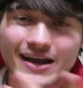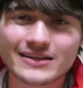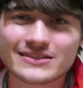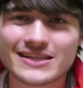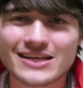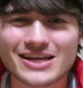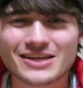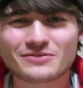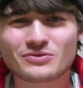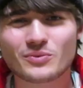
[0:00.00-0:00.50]
guys,
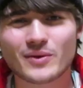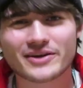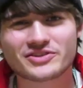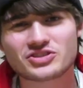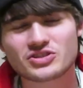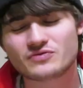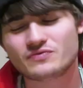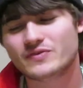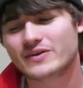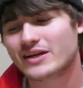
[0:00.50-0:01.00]
thank you guys for
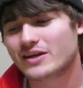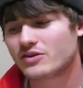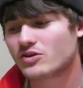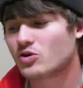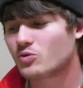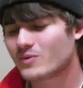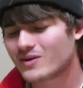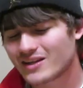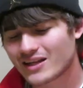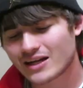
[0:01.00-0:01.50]
watching this video. You
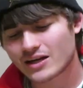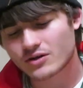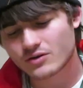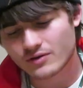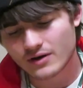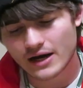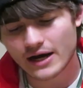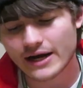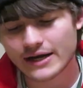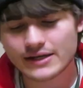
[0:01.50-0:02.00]
know, we're on like
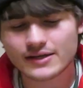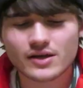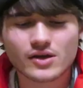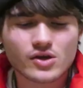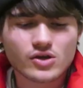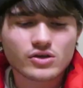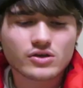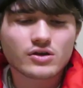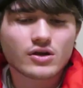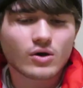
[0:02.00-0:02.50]
grind,
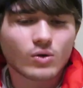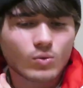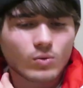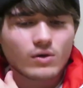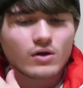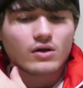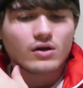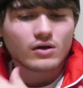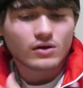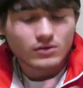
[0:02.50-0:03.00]
you
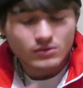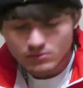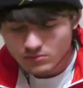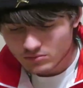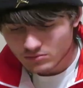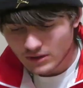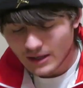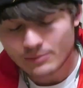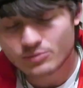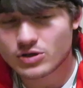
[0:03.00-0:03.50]
know,
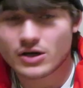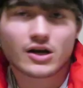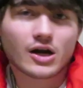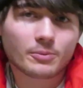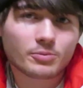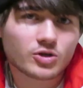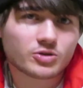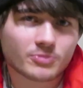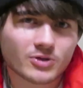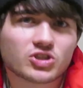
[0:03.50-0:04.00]
I'm trying to
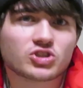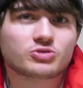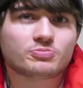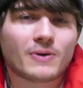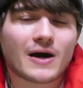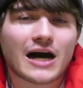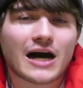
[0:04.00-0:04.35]
upload as much as